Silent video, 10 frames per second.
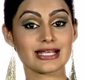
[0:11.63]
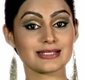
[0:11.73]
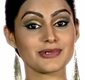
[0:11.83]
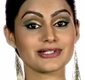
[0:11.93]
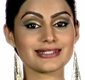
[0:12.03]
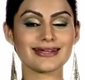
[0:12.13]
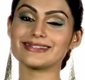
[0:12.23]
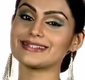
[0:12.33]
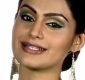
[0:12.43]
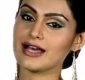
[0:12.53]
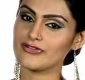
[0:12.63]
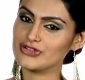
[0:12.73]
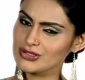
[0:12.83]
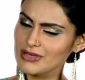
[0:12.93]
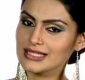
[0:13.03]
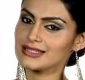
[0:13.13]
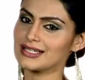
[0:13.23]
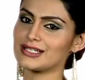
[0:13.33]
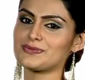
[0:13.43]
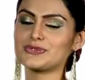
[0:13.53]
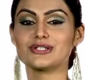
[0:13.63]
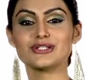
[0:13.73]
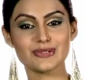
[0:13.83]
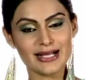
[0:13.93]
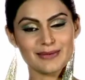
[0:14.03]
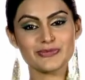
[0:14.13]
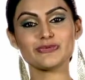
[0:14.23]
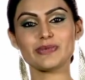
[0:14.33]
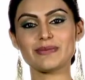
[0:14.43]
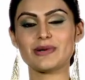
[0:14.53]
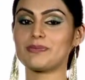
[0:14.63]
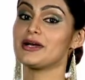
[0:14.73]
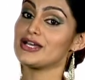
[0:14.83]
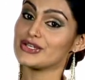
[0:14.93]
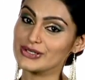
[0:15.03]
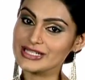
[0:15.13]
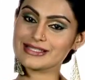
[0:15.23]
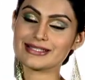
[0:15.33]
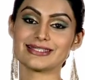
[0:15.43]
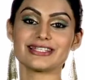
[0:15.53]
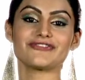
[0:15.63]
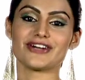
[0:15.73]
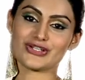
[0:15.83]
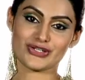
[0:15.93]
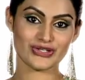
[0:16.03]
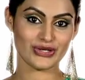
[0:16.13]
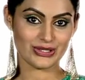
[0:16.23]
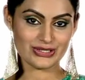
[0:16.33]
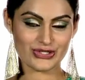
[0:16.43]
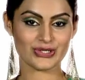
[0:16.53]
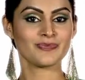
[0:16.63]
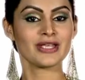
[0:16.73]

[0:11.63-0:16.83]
expert stylist inde avashyam endalum undu to help you pep up your existing fashion knowledge